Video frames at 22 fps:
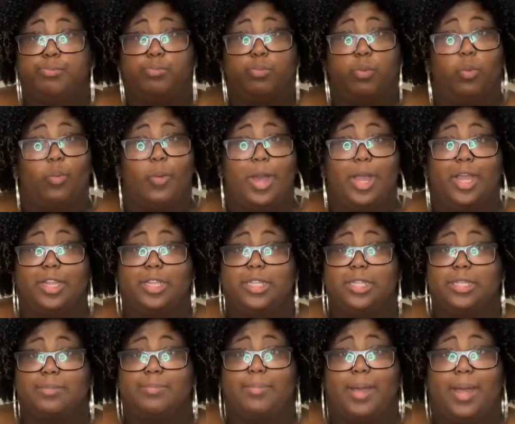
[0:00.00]

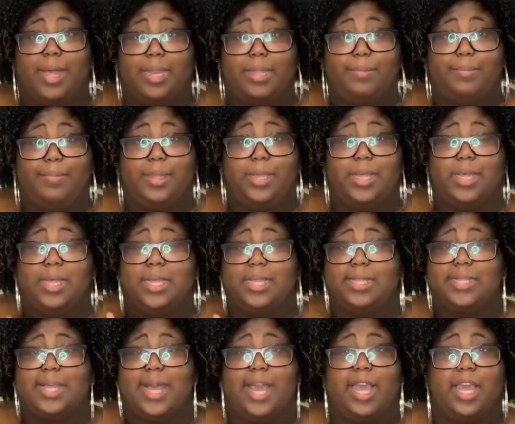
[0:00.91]
washes body,
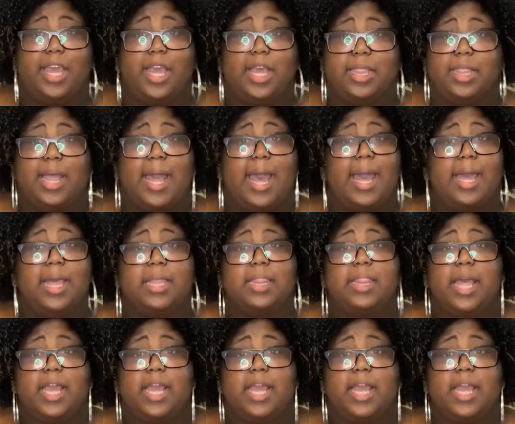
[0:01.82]
because I